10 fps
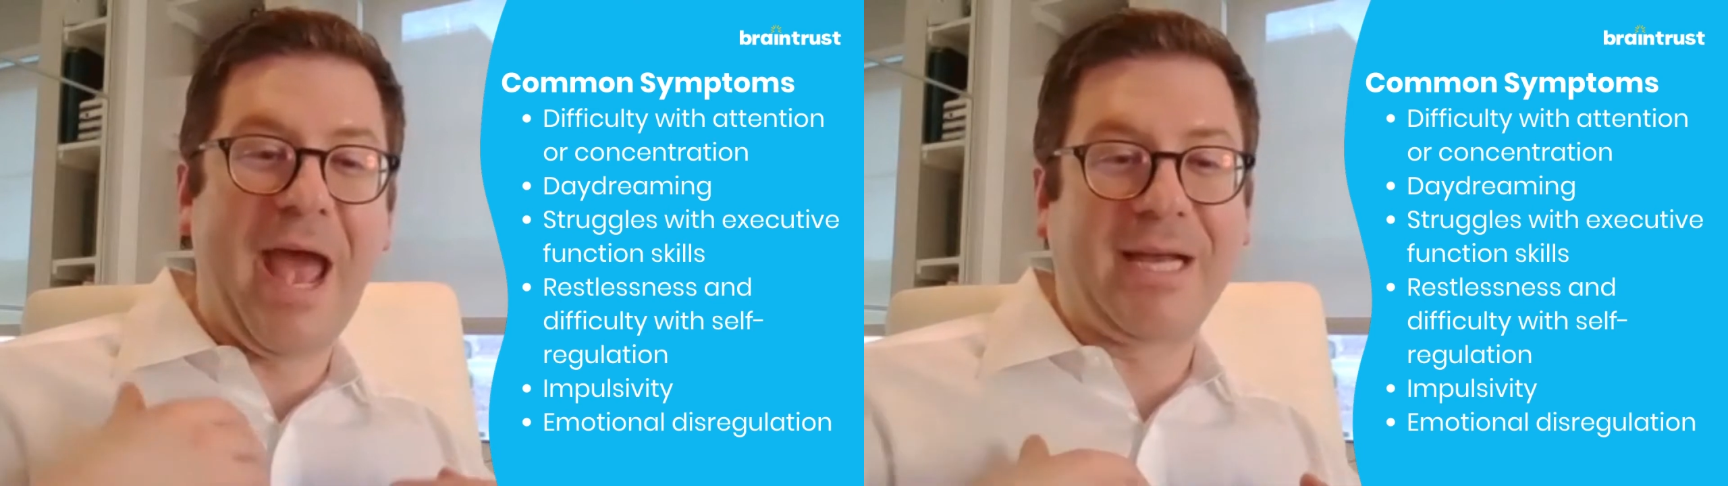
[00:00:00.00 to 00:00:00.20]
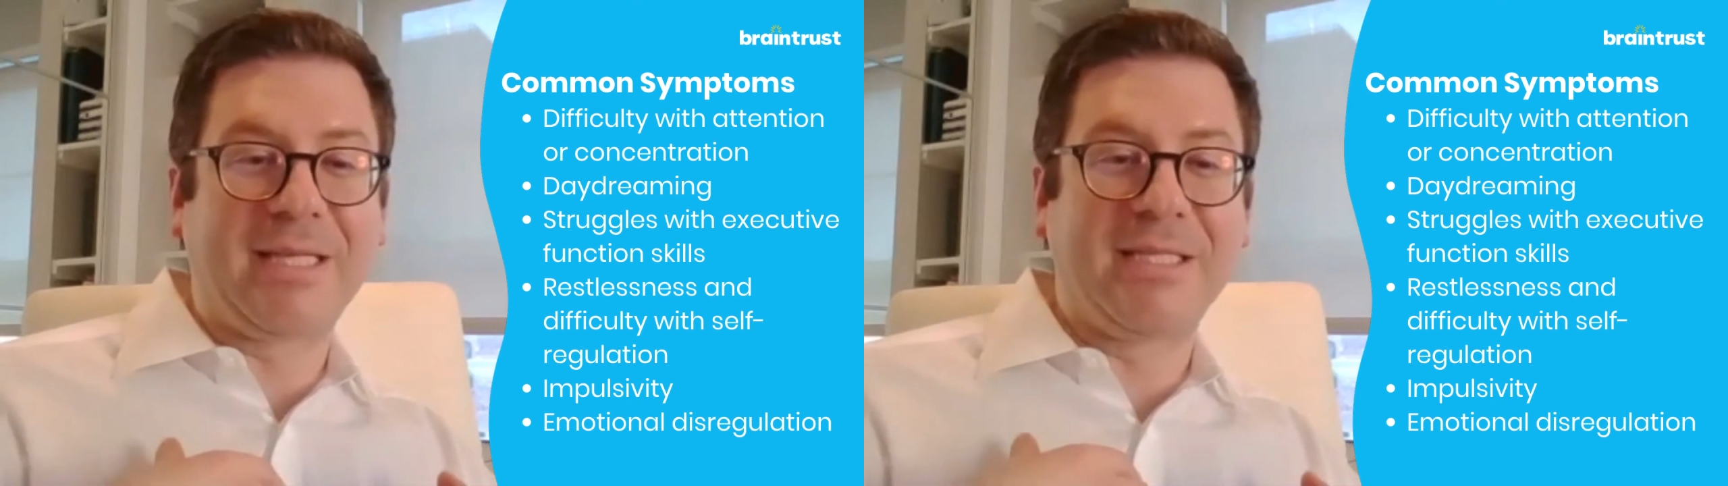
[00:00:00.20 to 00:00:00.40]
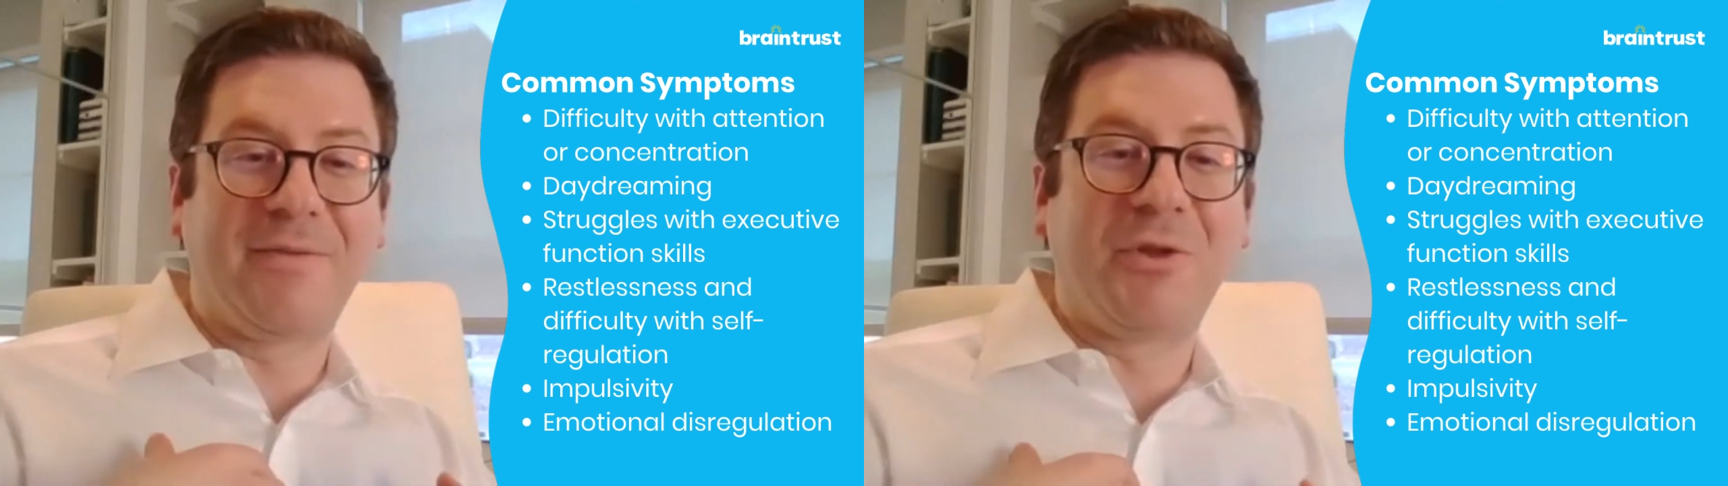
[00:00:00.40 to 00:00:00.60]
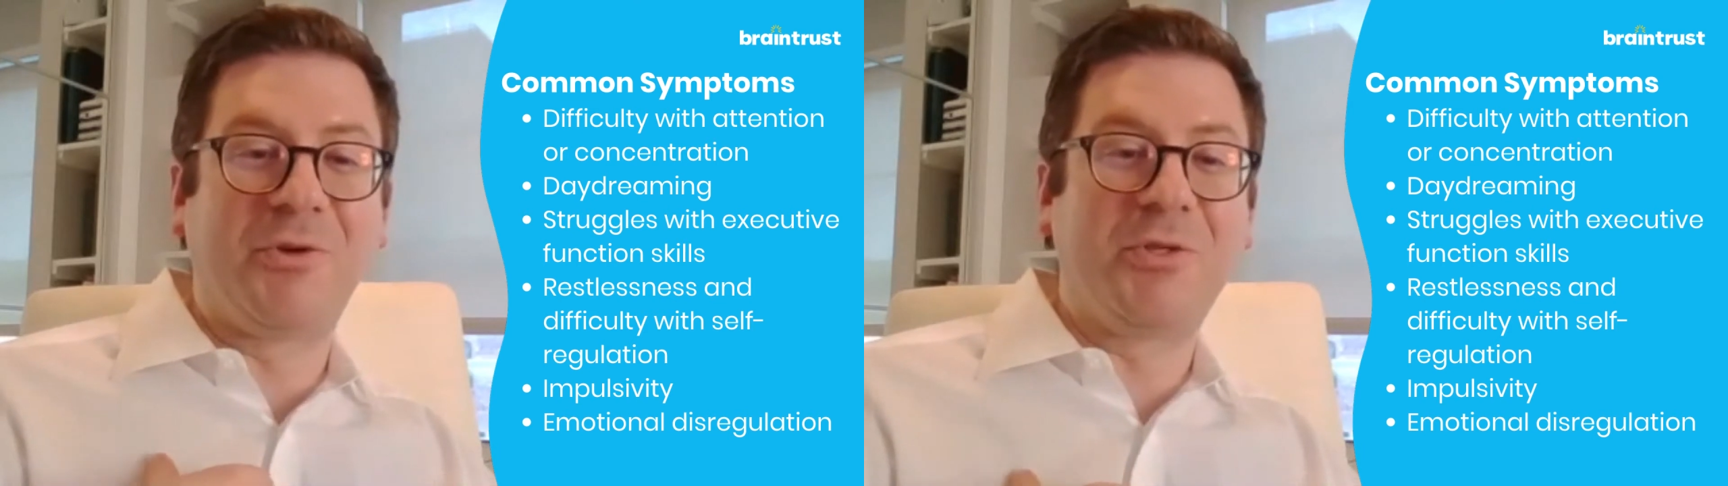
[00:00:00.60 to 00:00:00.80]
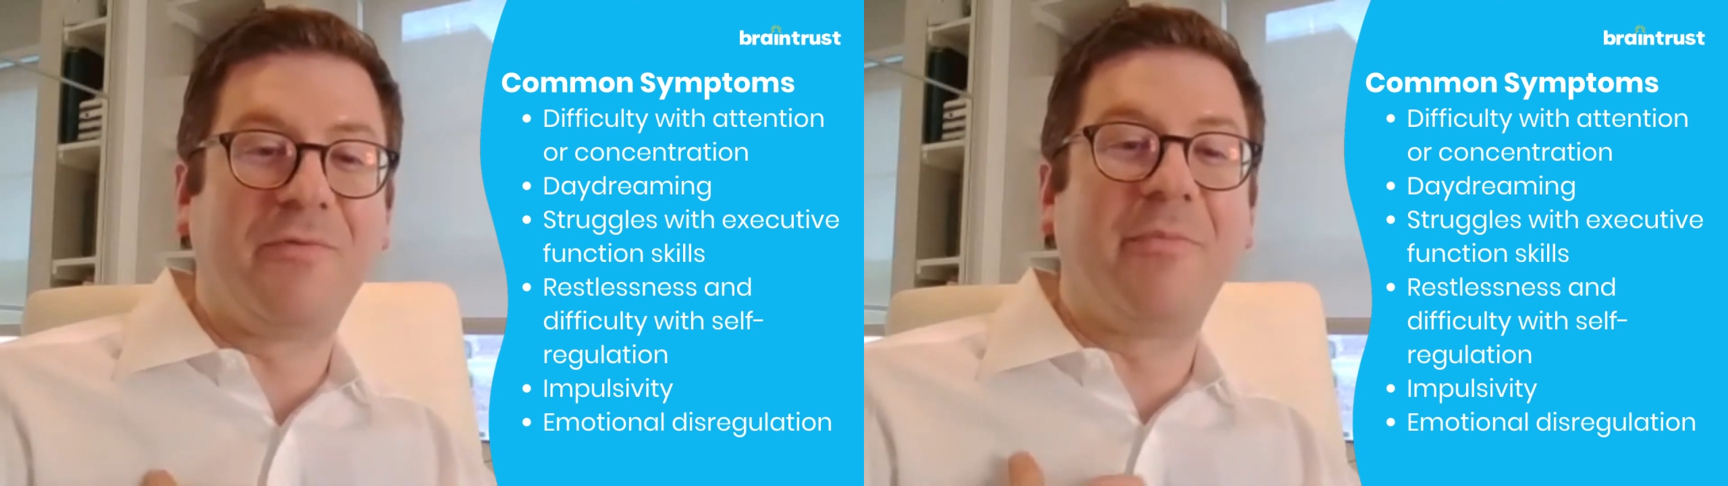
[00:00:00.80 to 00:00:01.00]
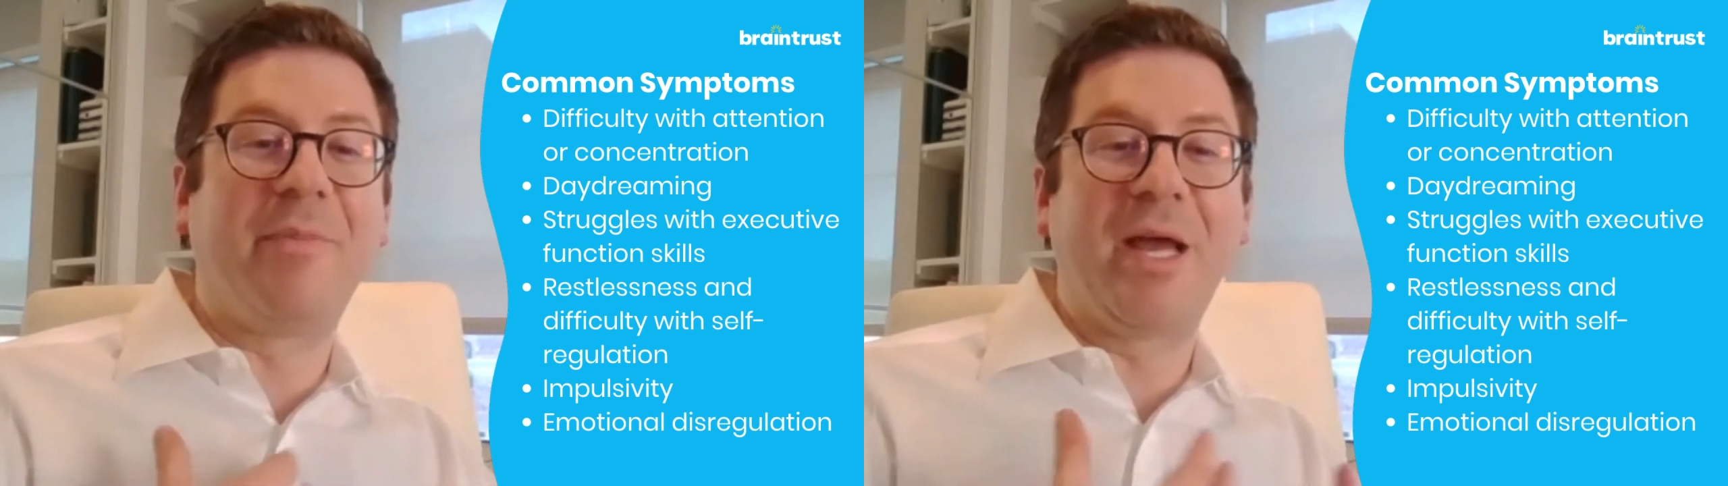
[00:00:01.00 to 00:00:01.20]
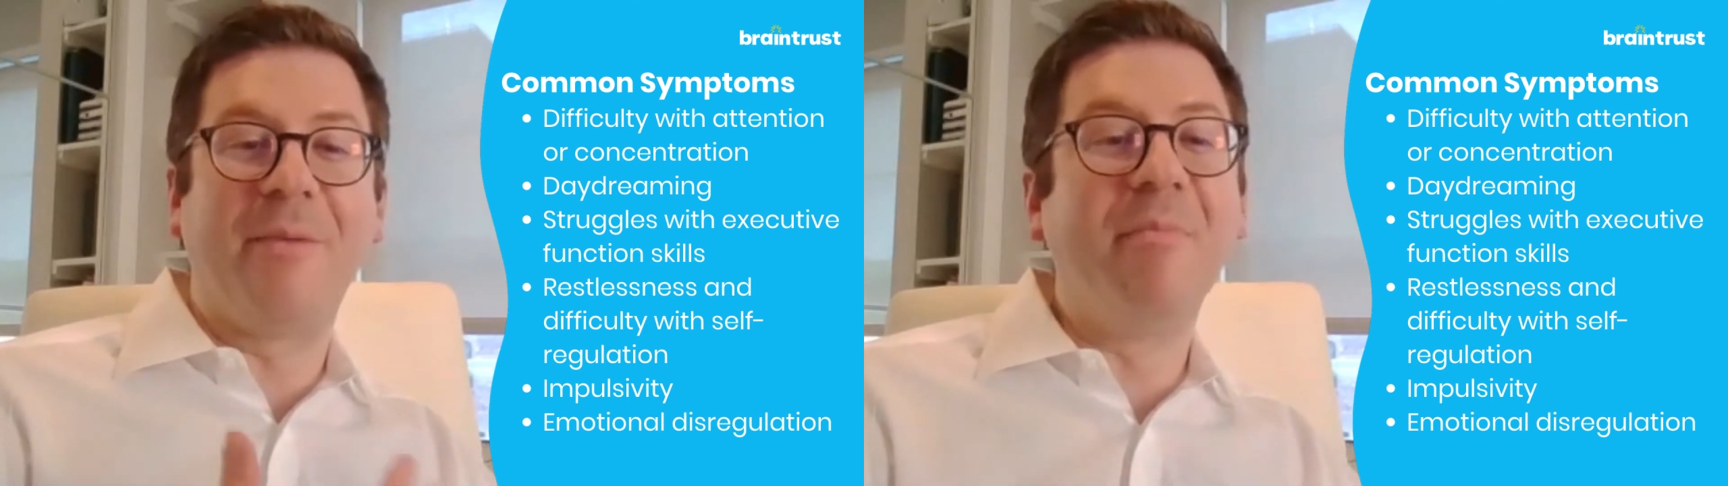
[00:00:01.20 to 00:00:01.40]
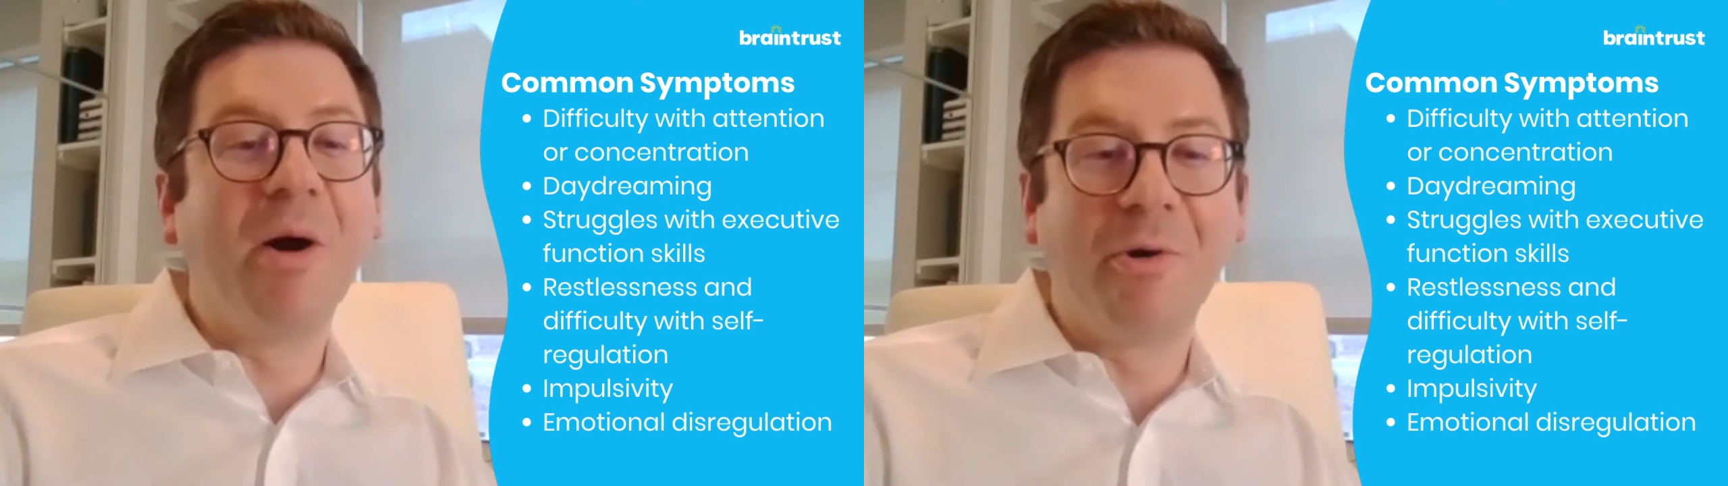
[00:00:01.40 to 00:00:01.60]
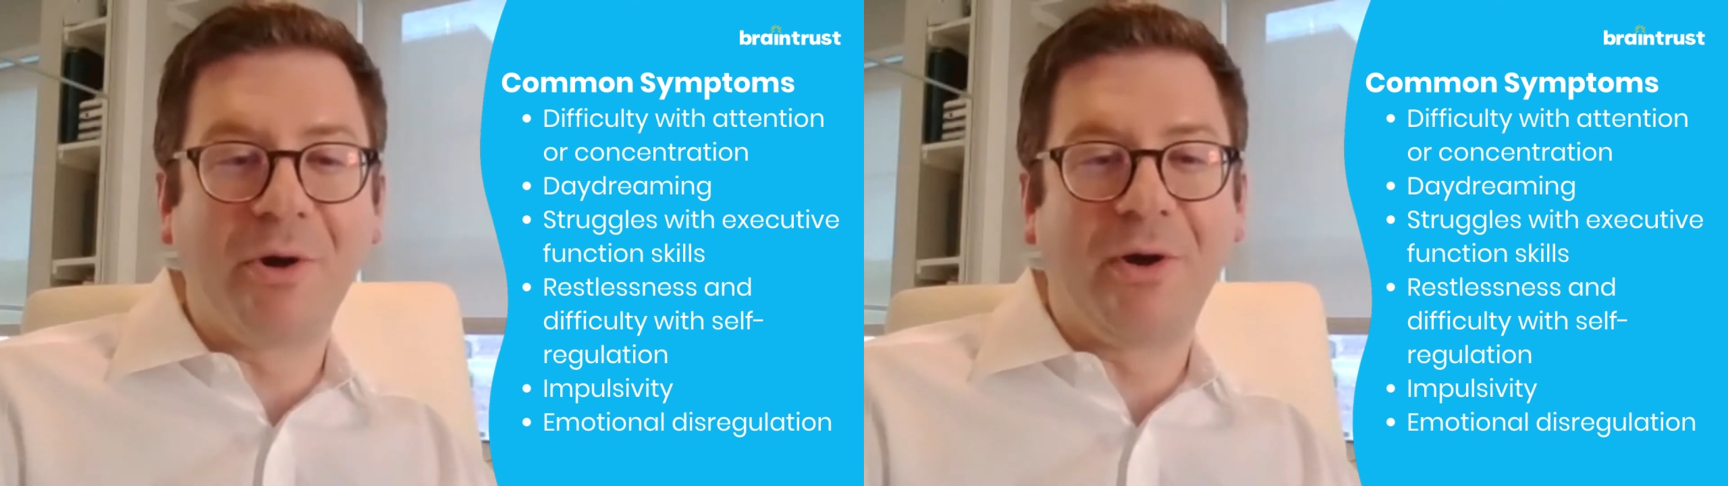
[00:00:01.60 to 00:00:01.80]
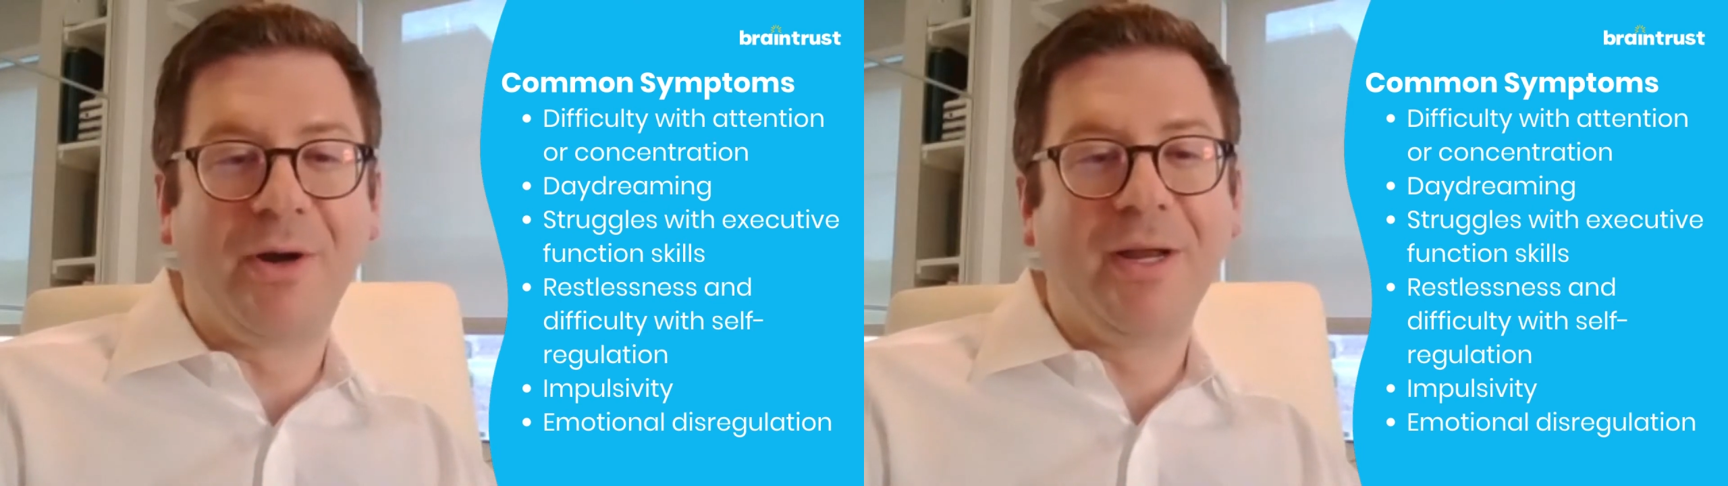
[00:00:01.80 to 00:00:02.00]
act as if they're driven by a
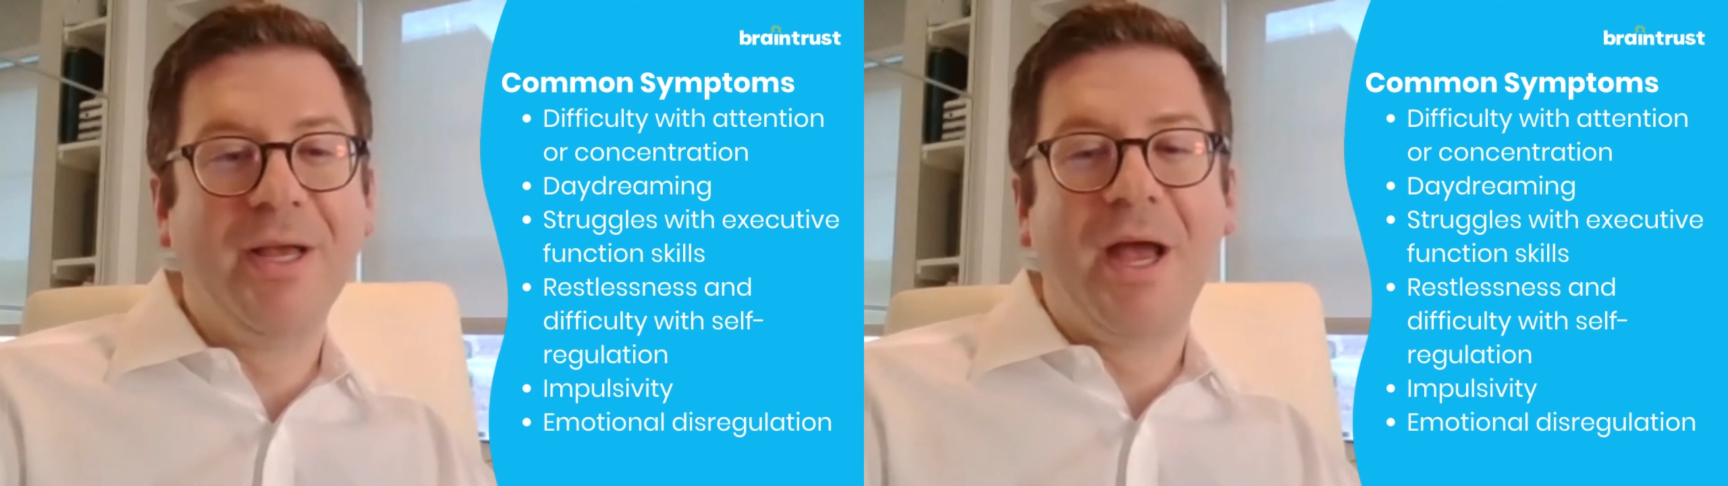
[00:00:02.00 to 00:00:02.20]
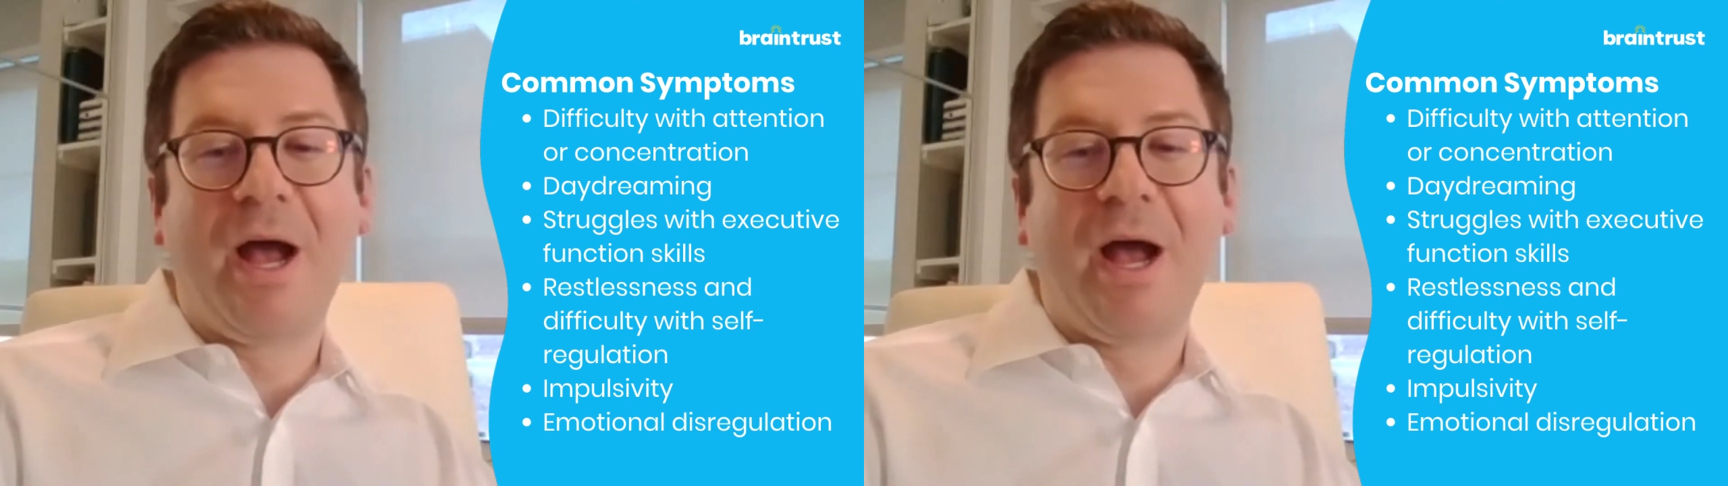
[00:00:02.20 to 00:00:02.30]
motor,